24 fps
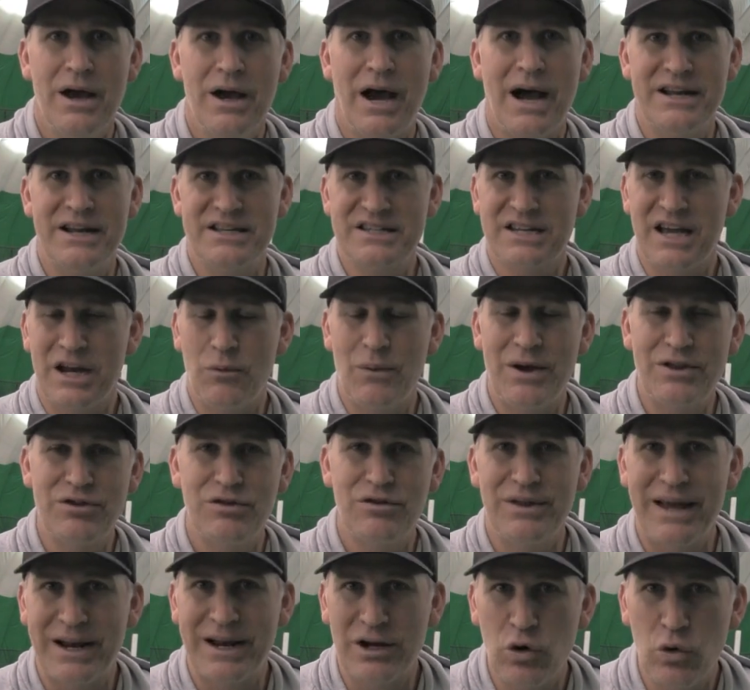I just kind of went
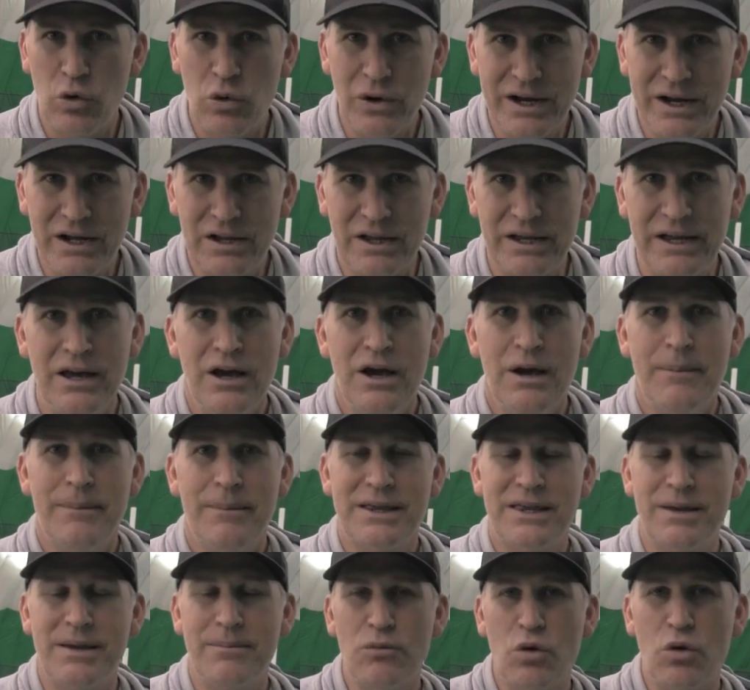through that quickly,
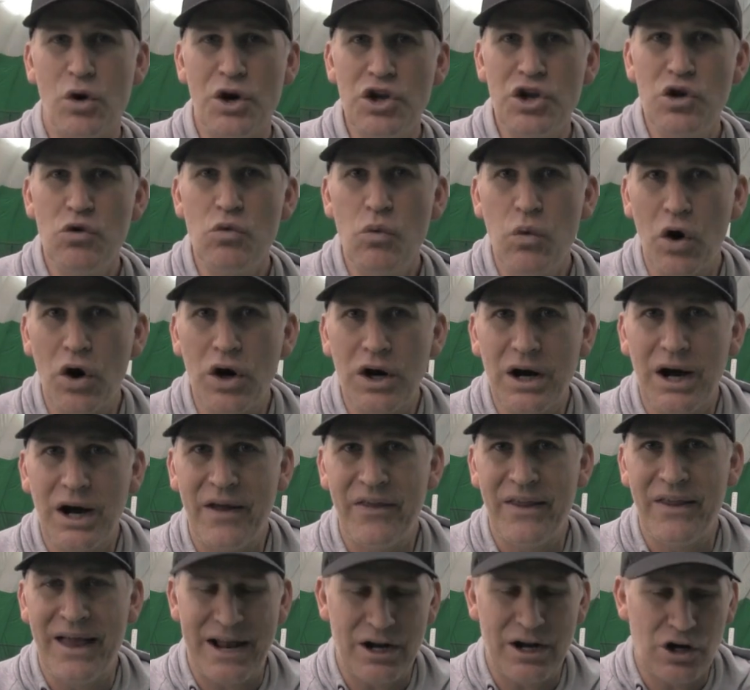but the more you work
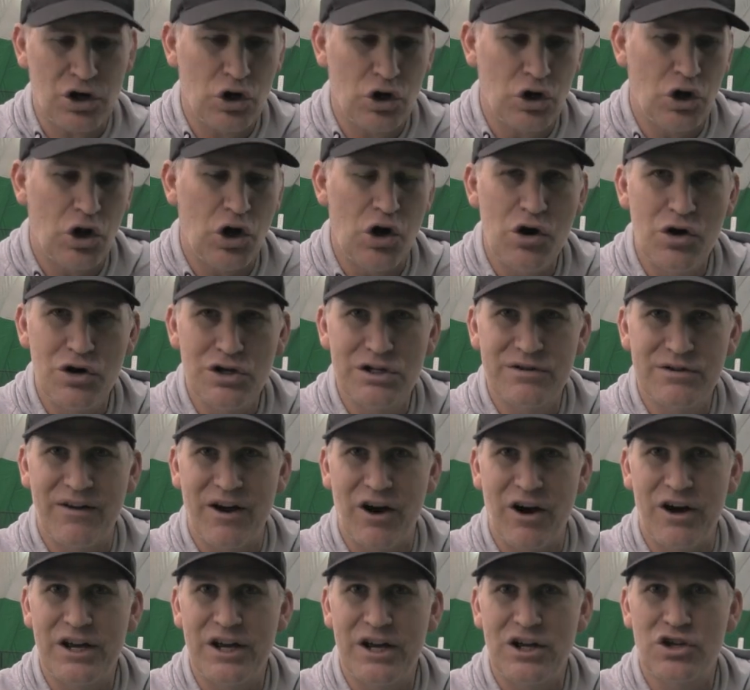on that, close,
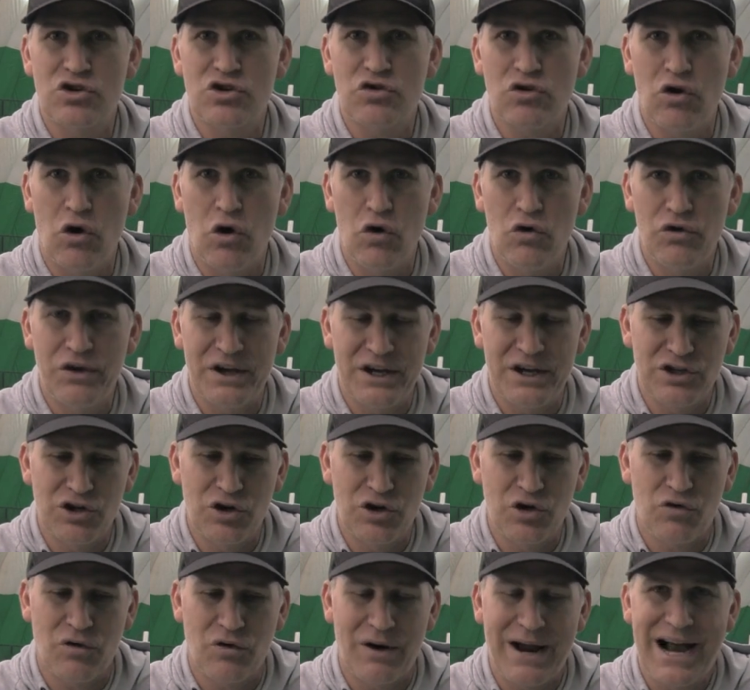very controlled, and
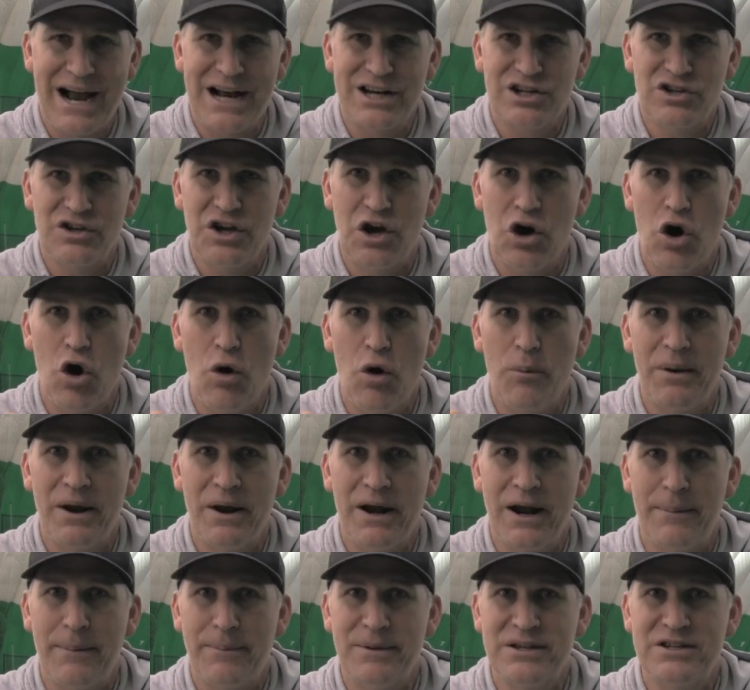you gradually open
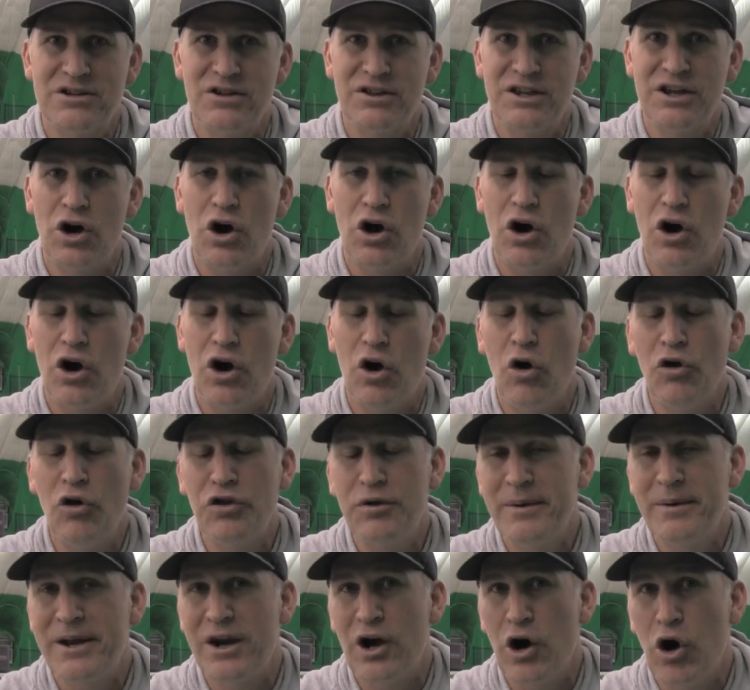it up until the
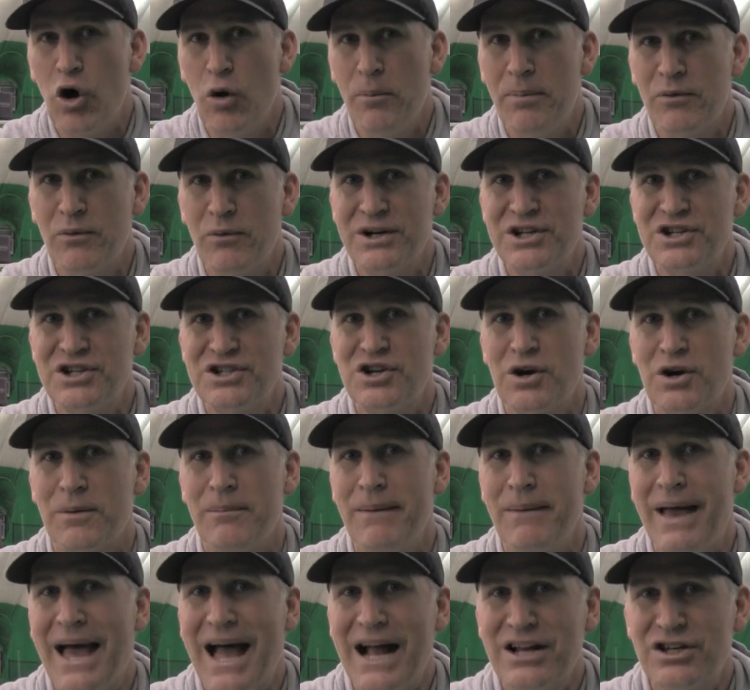ultimate open, which is your
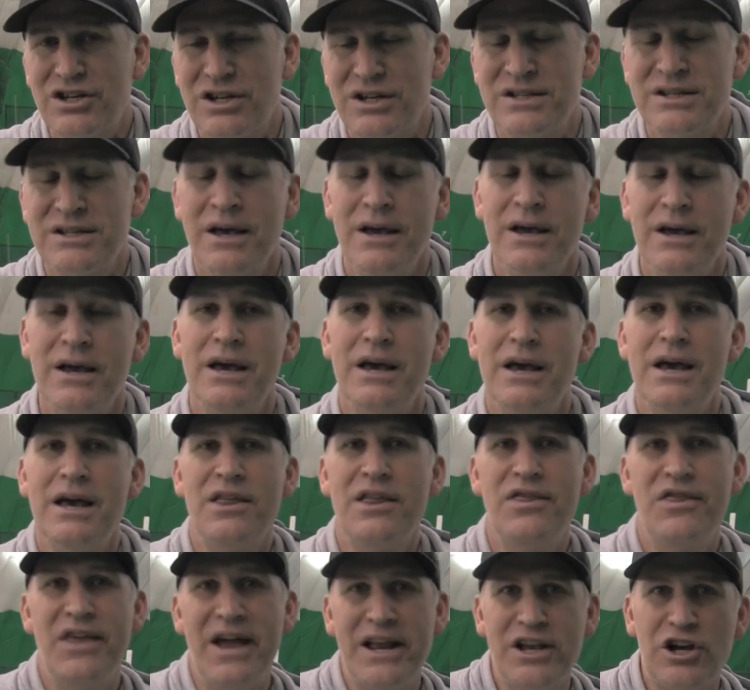matches,
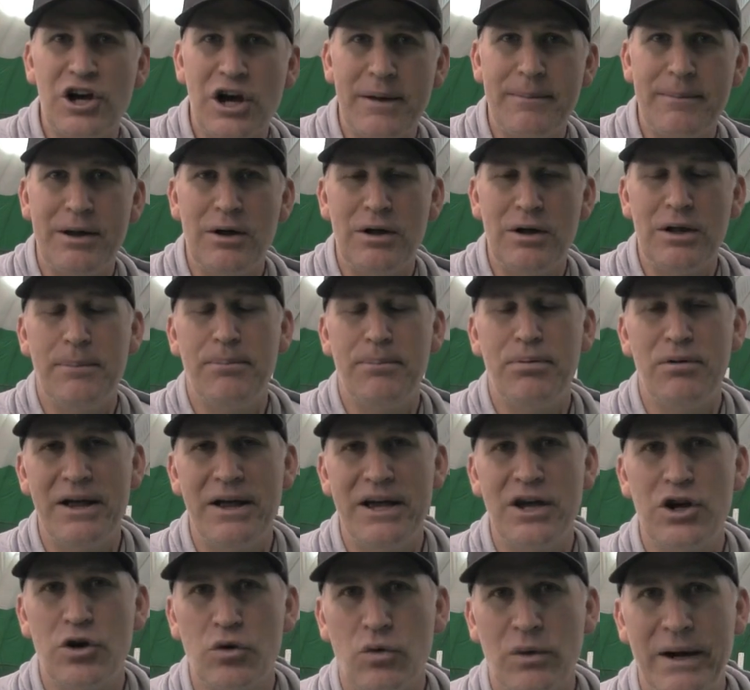then you're gonna be able to
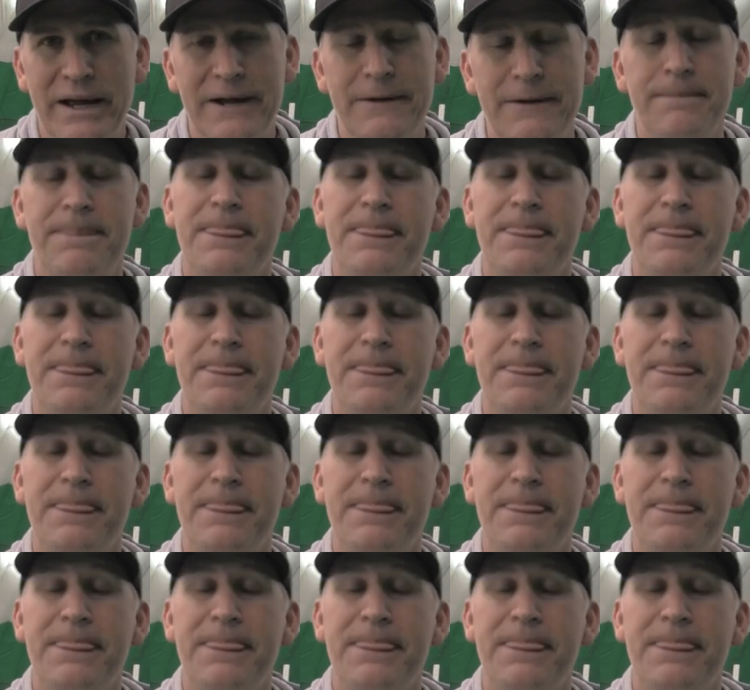play great.